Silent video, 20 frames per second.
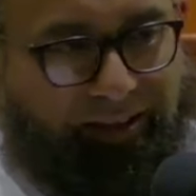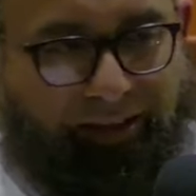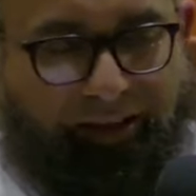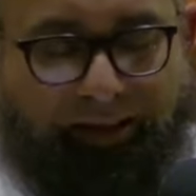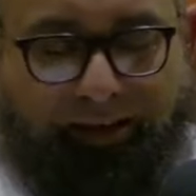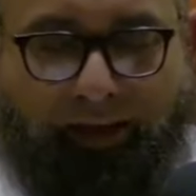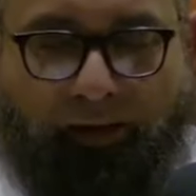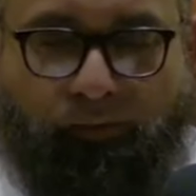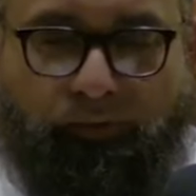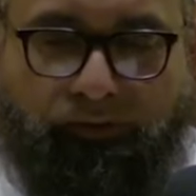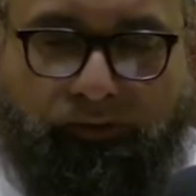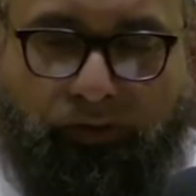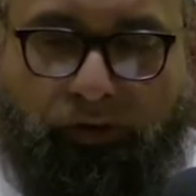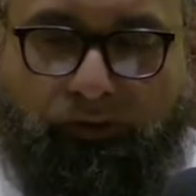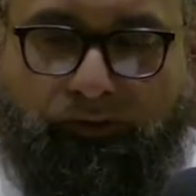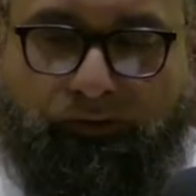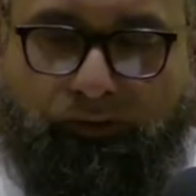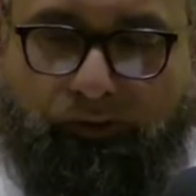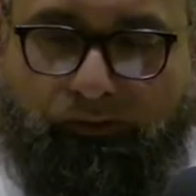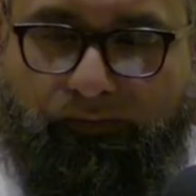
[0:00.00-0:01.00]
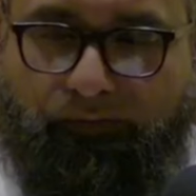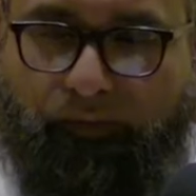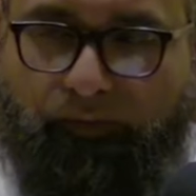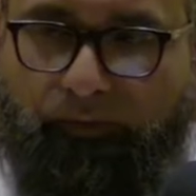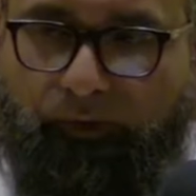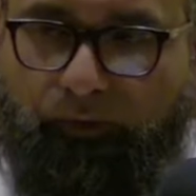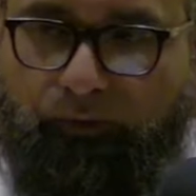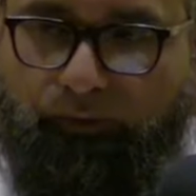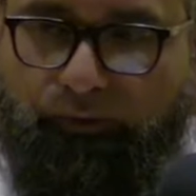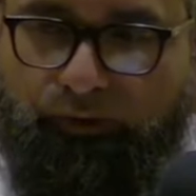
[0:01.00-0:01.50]
And I was also
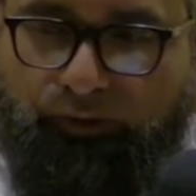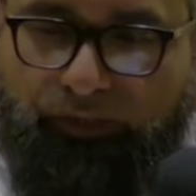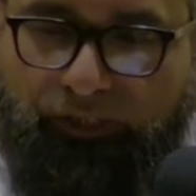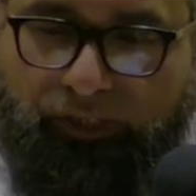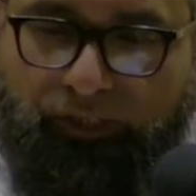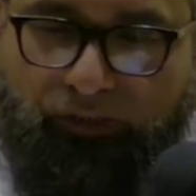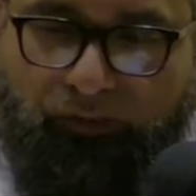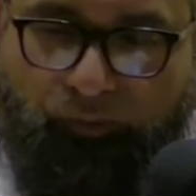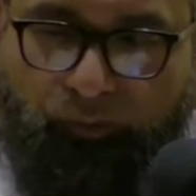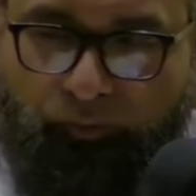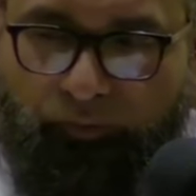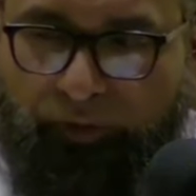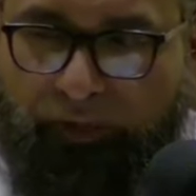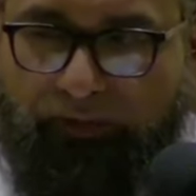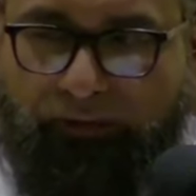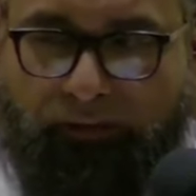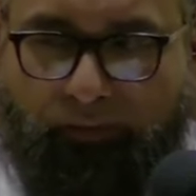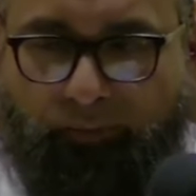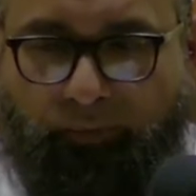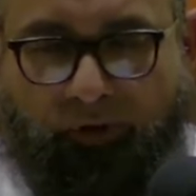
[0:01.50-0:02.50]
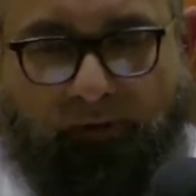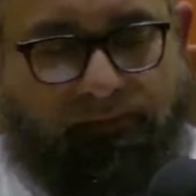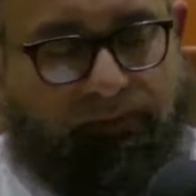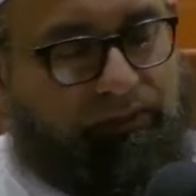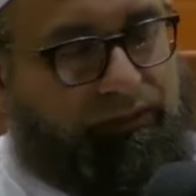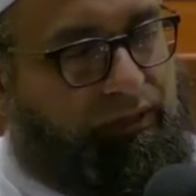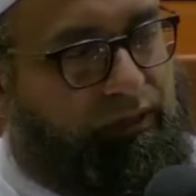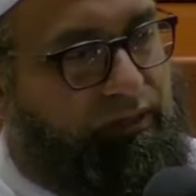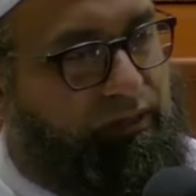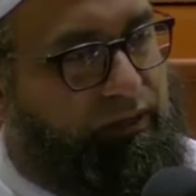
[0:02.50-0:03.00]
from those jinn who met the
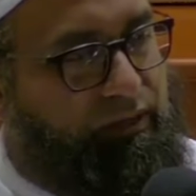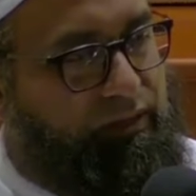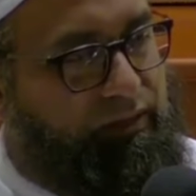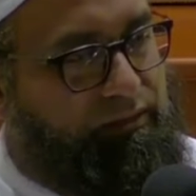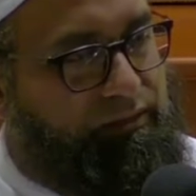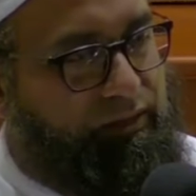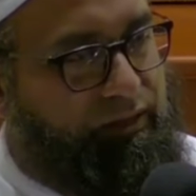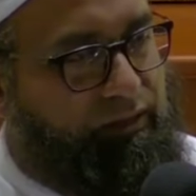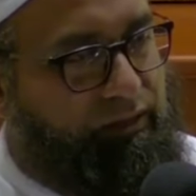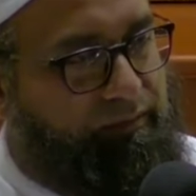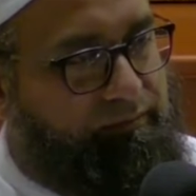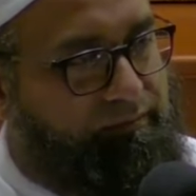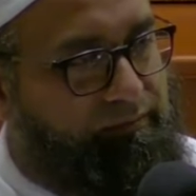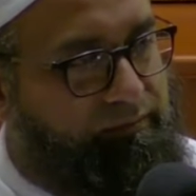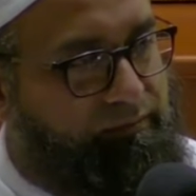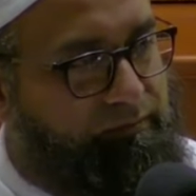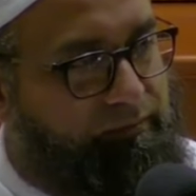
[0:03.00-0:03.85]
Prophet sallallahu alayhi wasallam